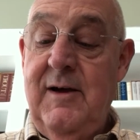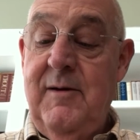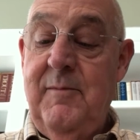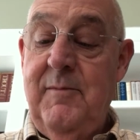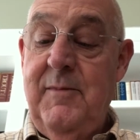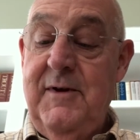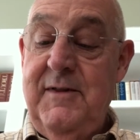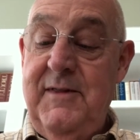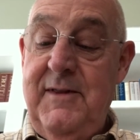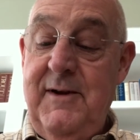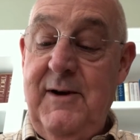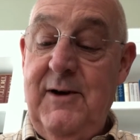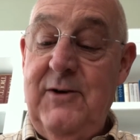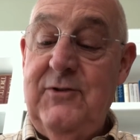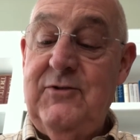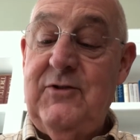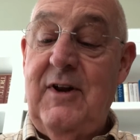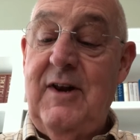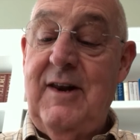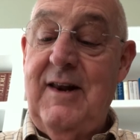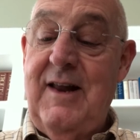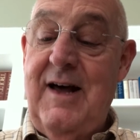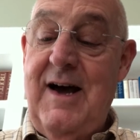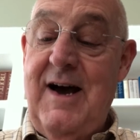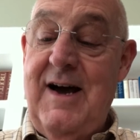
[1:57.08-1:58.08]
But there's a
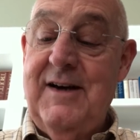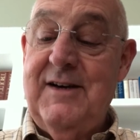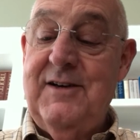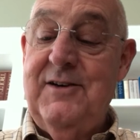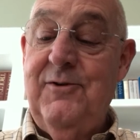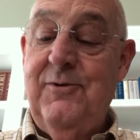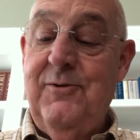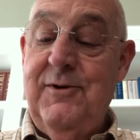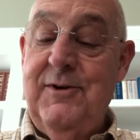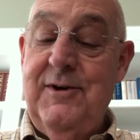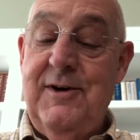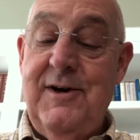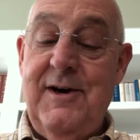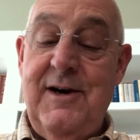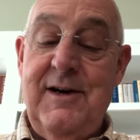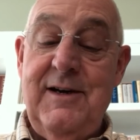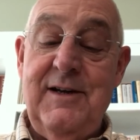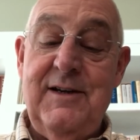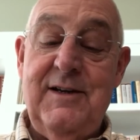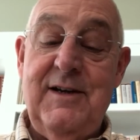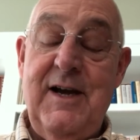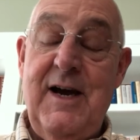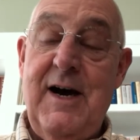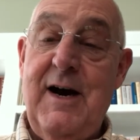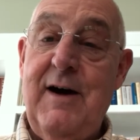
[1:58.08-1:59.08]
lot going on
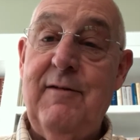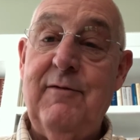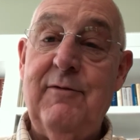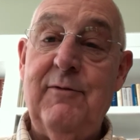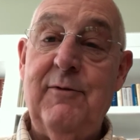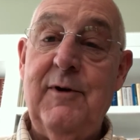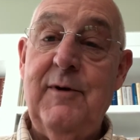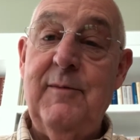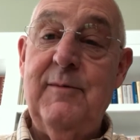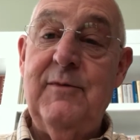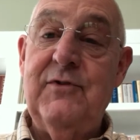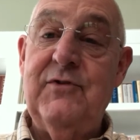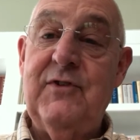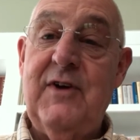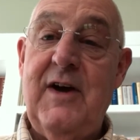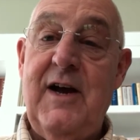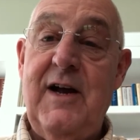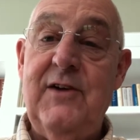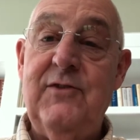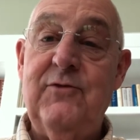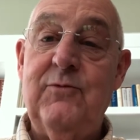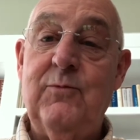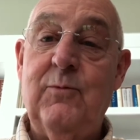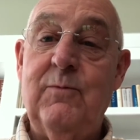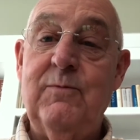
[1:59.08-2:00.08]
at Calvary
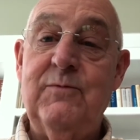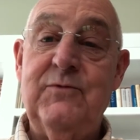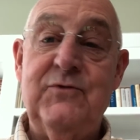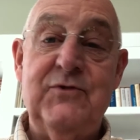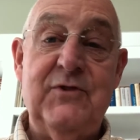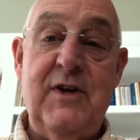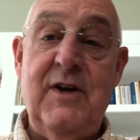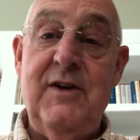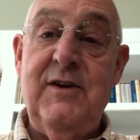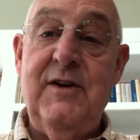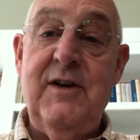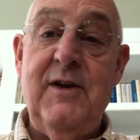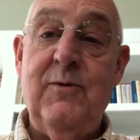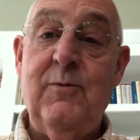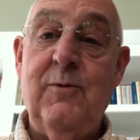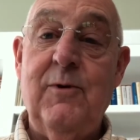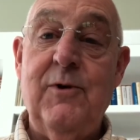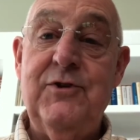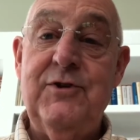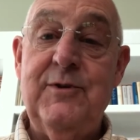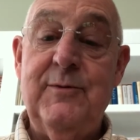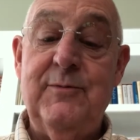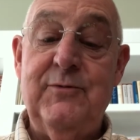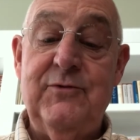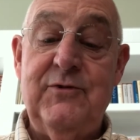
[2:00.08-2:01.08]
besides Sunday
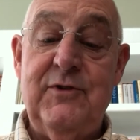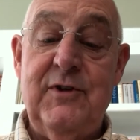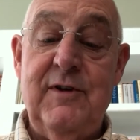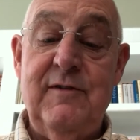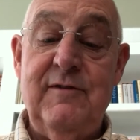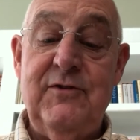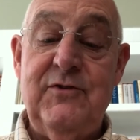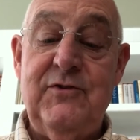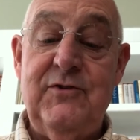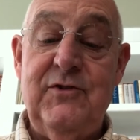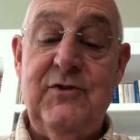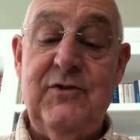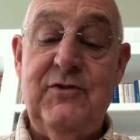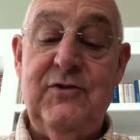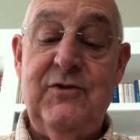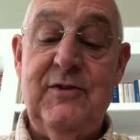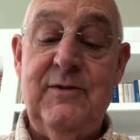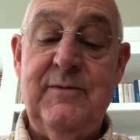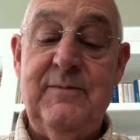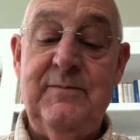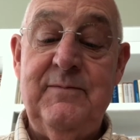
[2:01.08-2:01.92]
worship services.